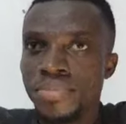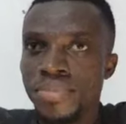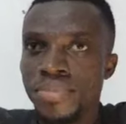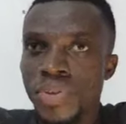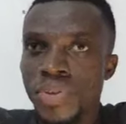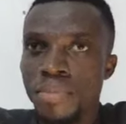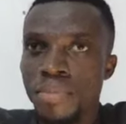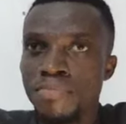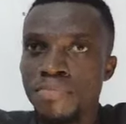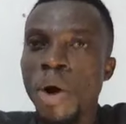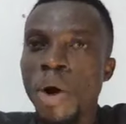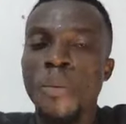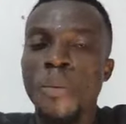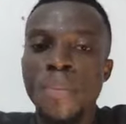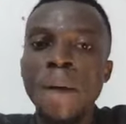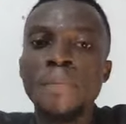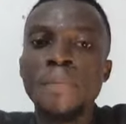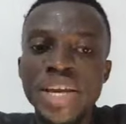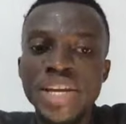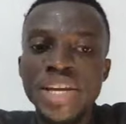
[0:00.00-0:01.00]
but we may
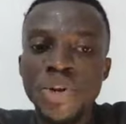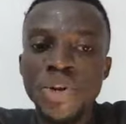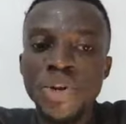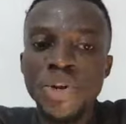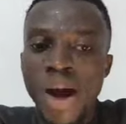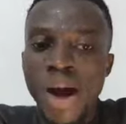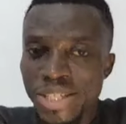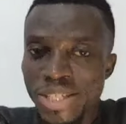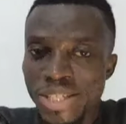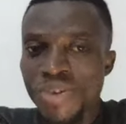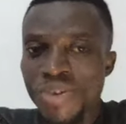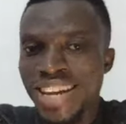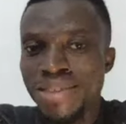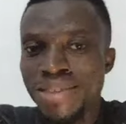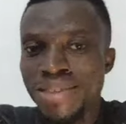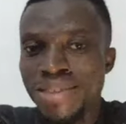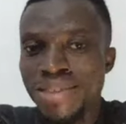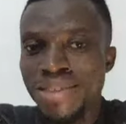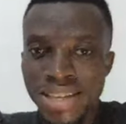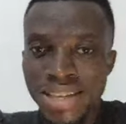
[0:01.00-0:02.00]
be, you know, as a running
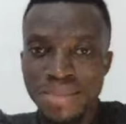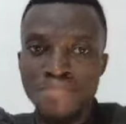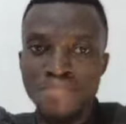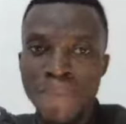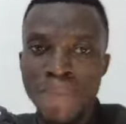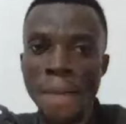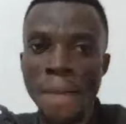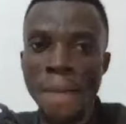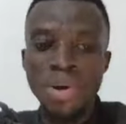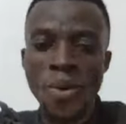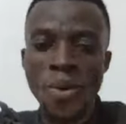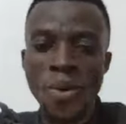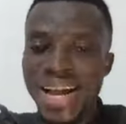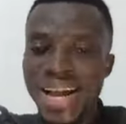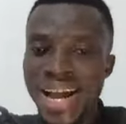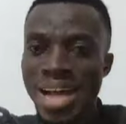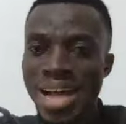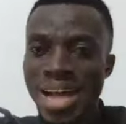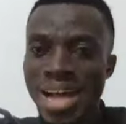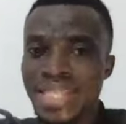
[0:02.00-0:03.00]
mate. Mammy, we
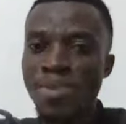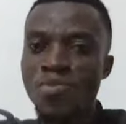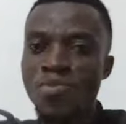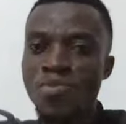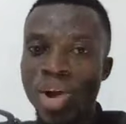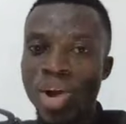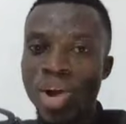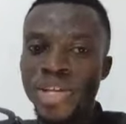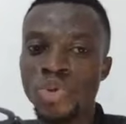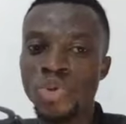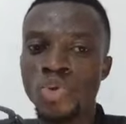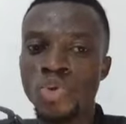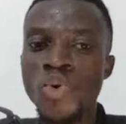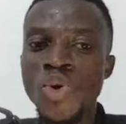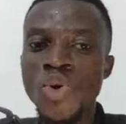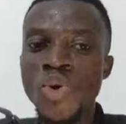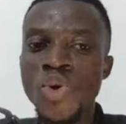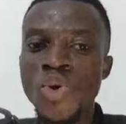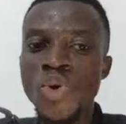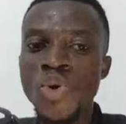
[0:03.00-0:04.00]
can say we 2
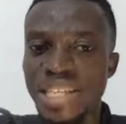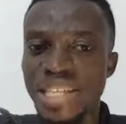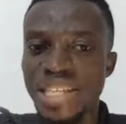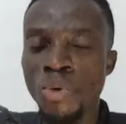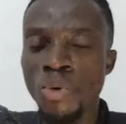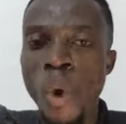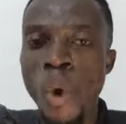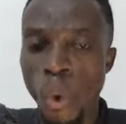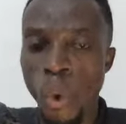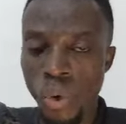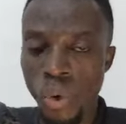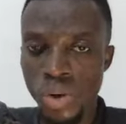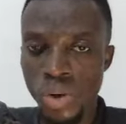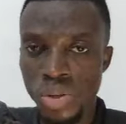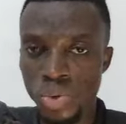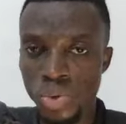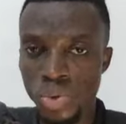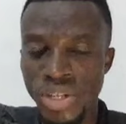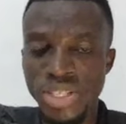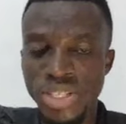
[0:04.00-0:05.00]
years ago,
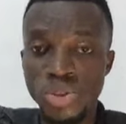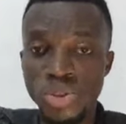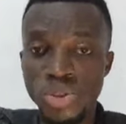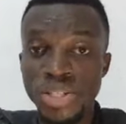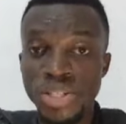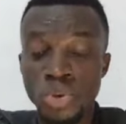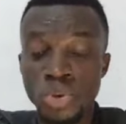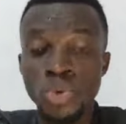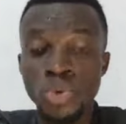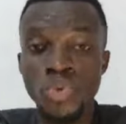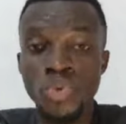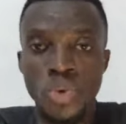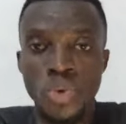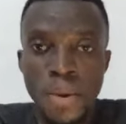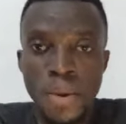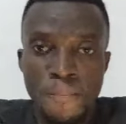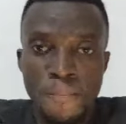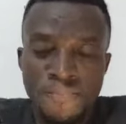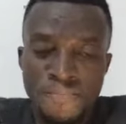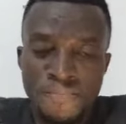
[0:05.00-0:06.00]
2022.
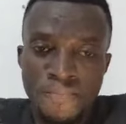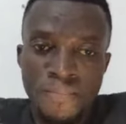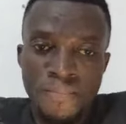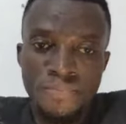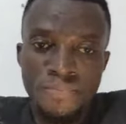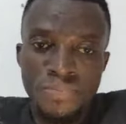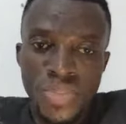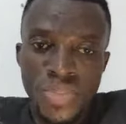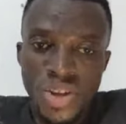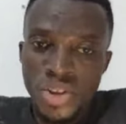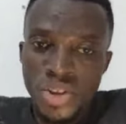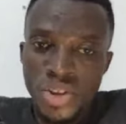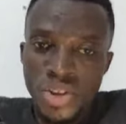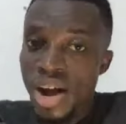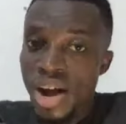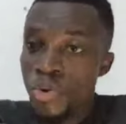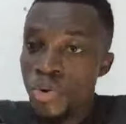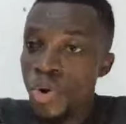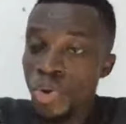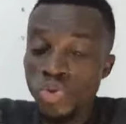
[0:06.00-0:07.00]
You
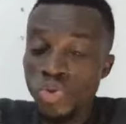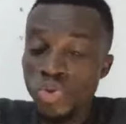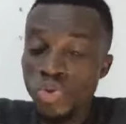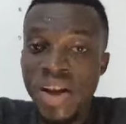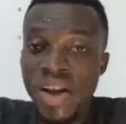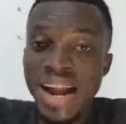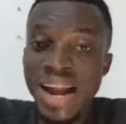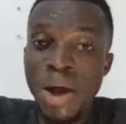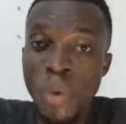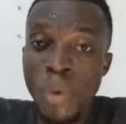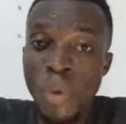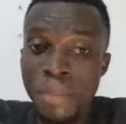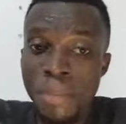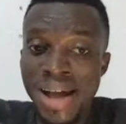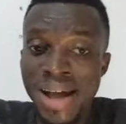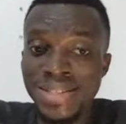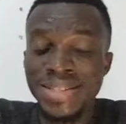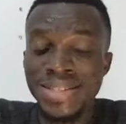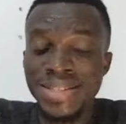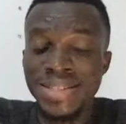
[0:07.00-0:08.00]
can go to Ghana web and
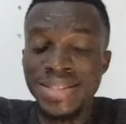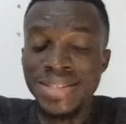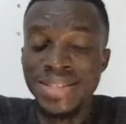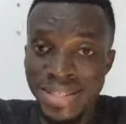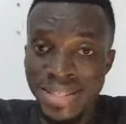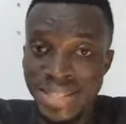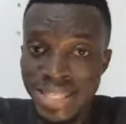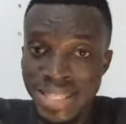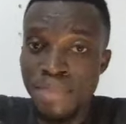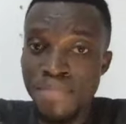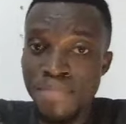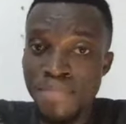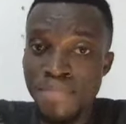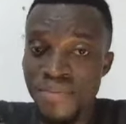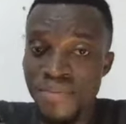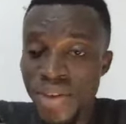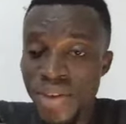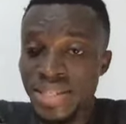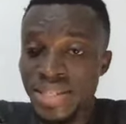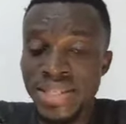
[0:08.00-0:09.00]
search in summer
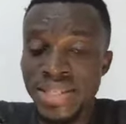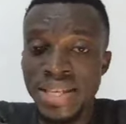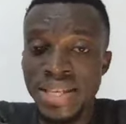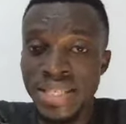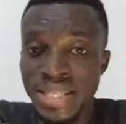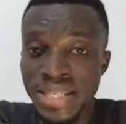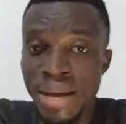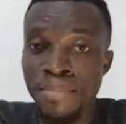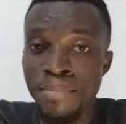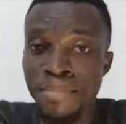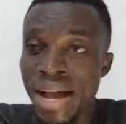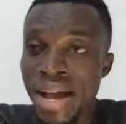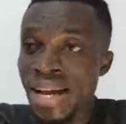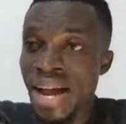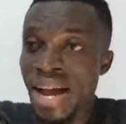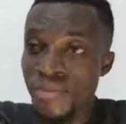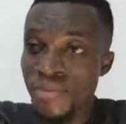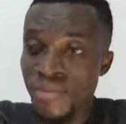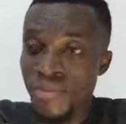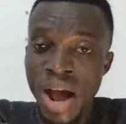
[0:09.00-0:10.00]
Francis ACM,
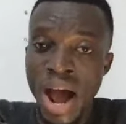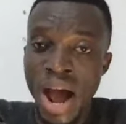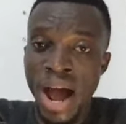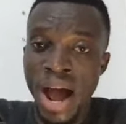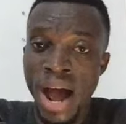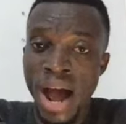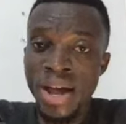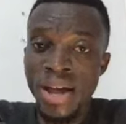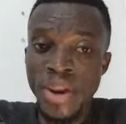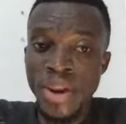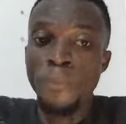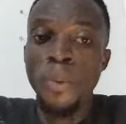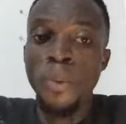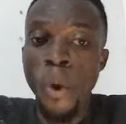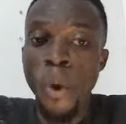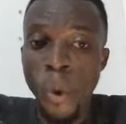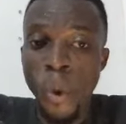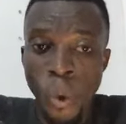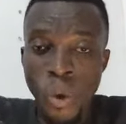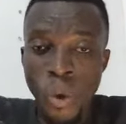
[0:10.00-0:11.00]
Ekafa,
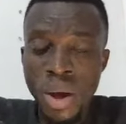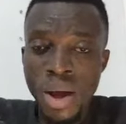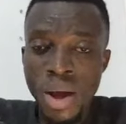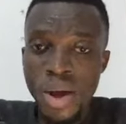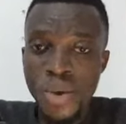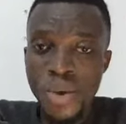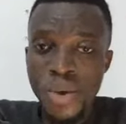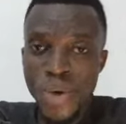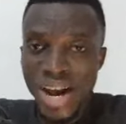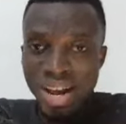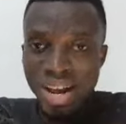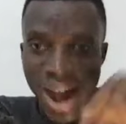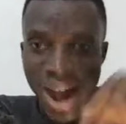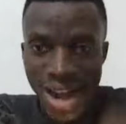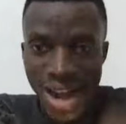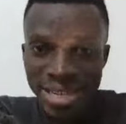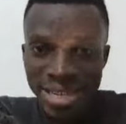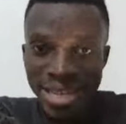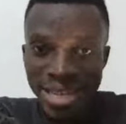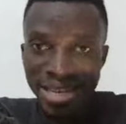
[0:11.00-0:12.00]
Napoho,
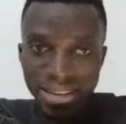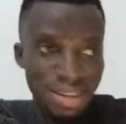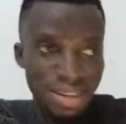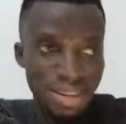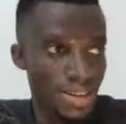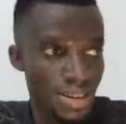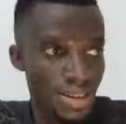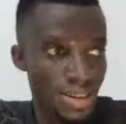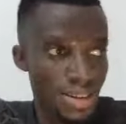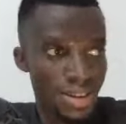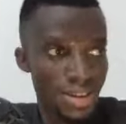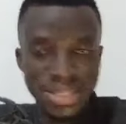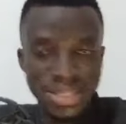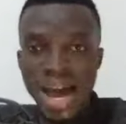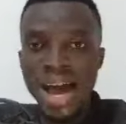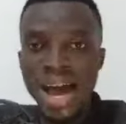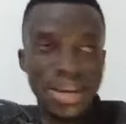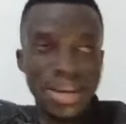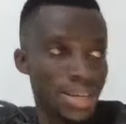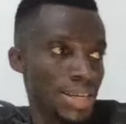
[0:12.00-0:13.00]
regarding,
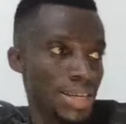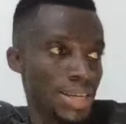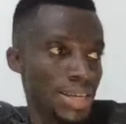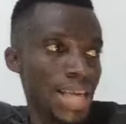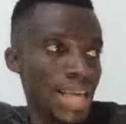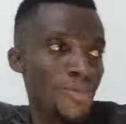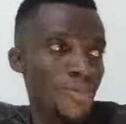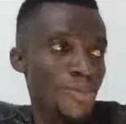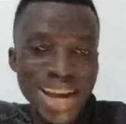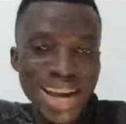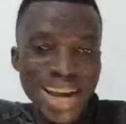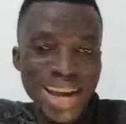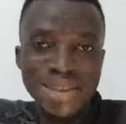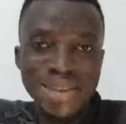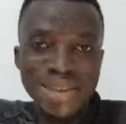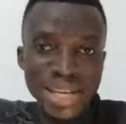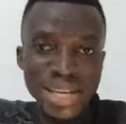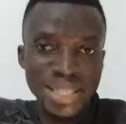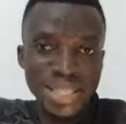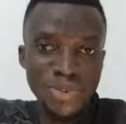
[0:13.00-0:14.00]
sir, that's our running
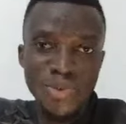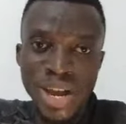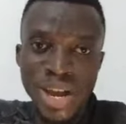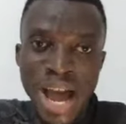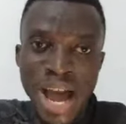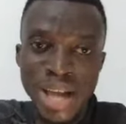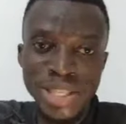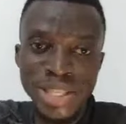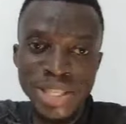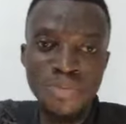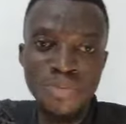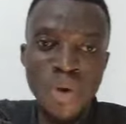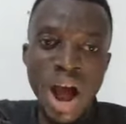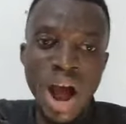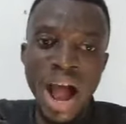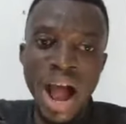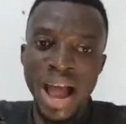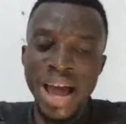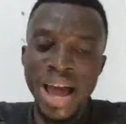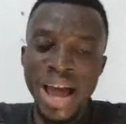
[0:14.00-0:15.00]
mate. We are in
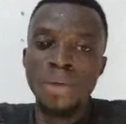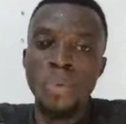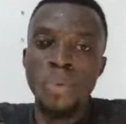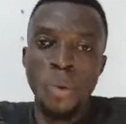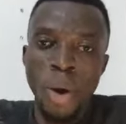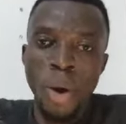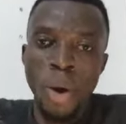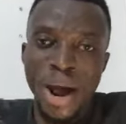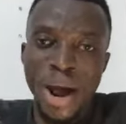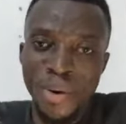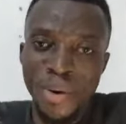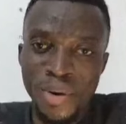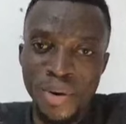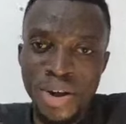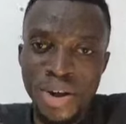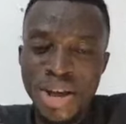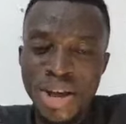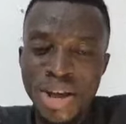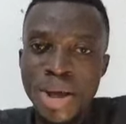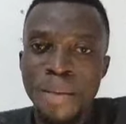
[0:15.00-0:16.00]
Timua, I am a one.
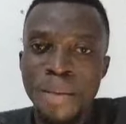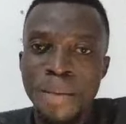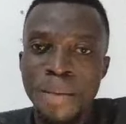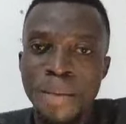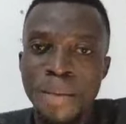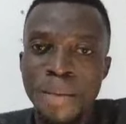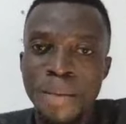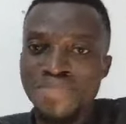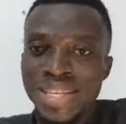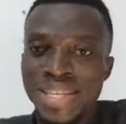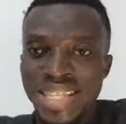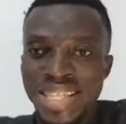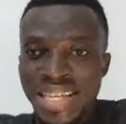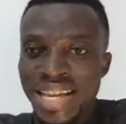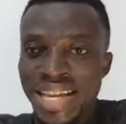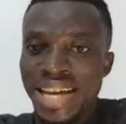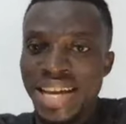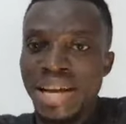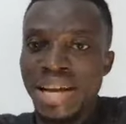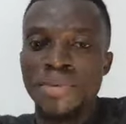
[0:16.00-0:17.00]
Met say,
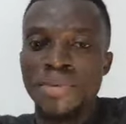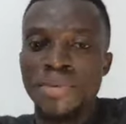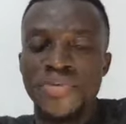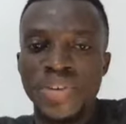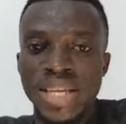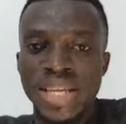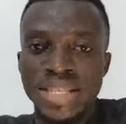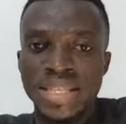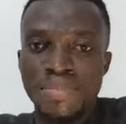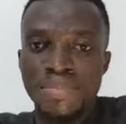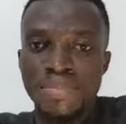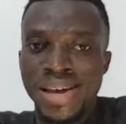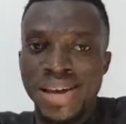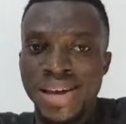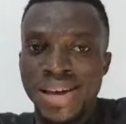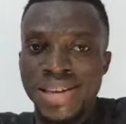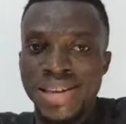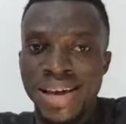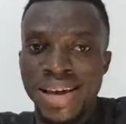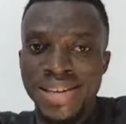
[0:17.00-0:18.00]
and I'm a freezer,
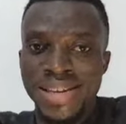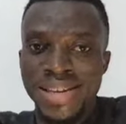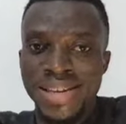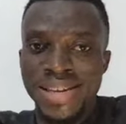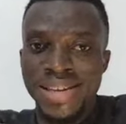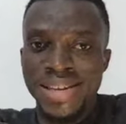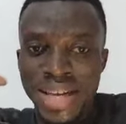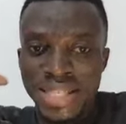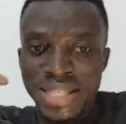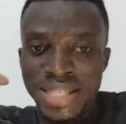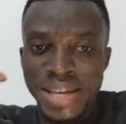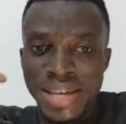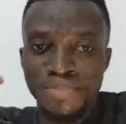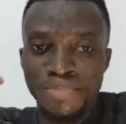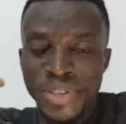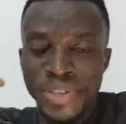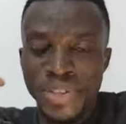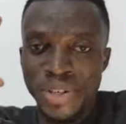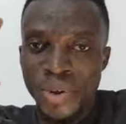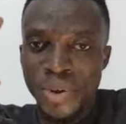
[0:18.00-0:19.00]
a class
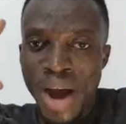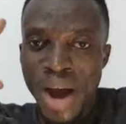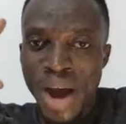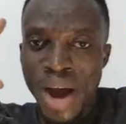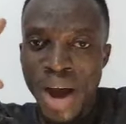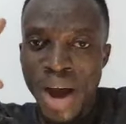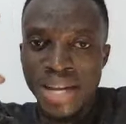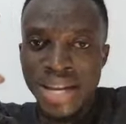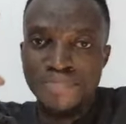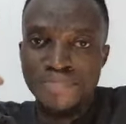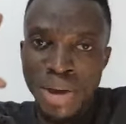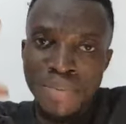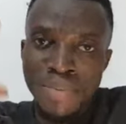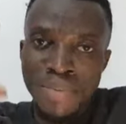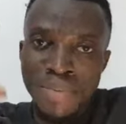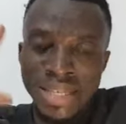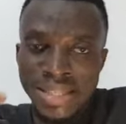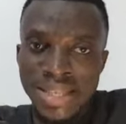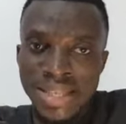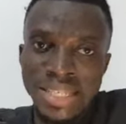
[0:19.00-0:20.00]
17, you know, I didn't pay much
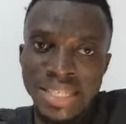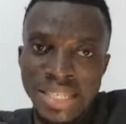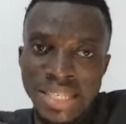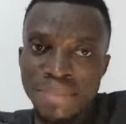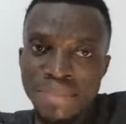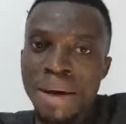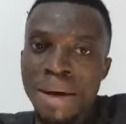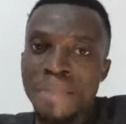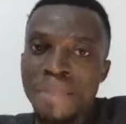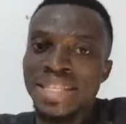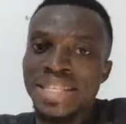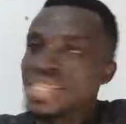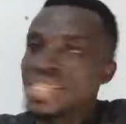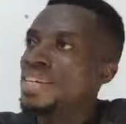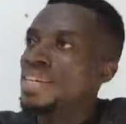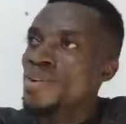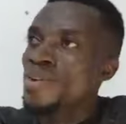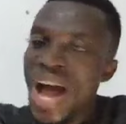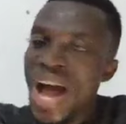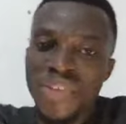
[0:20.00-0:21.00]
attention. But met say, you
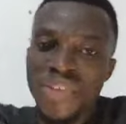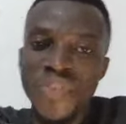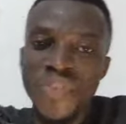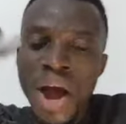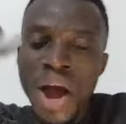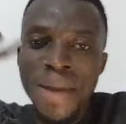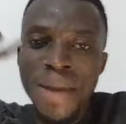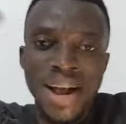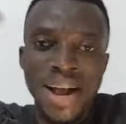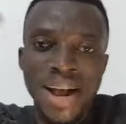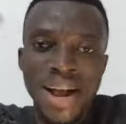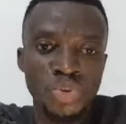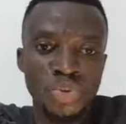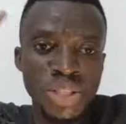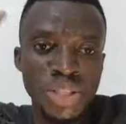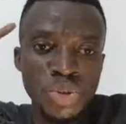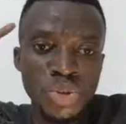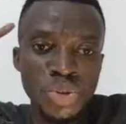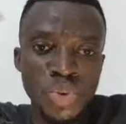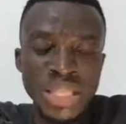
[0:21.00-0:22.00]
know, as far back as
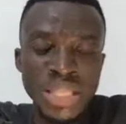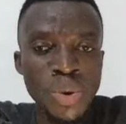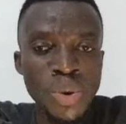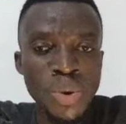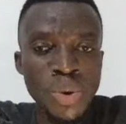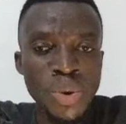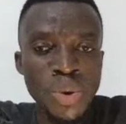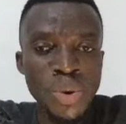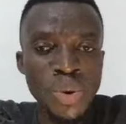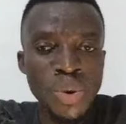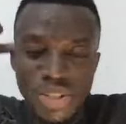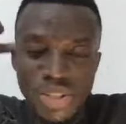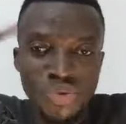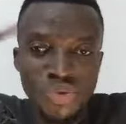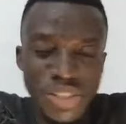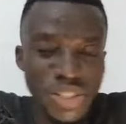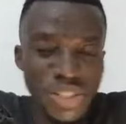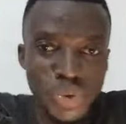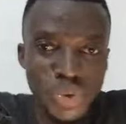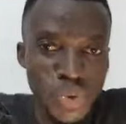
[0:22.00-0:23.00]
2021,
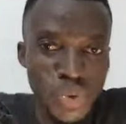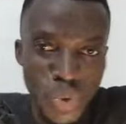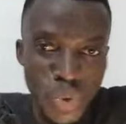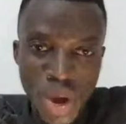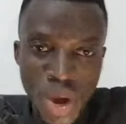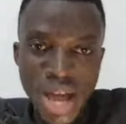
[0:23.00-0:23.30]
2022.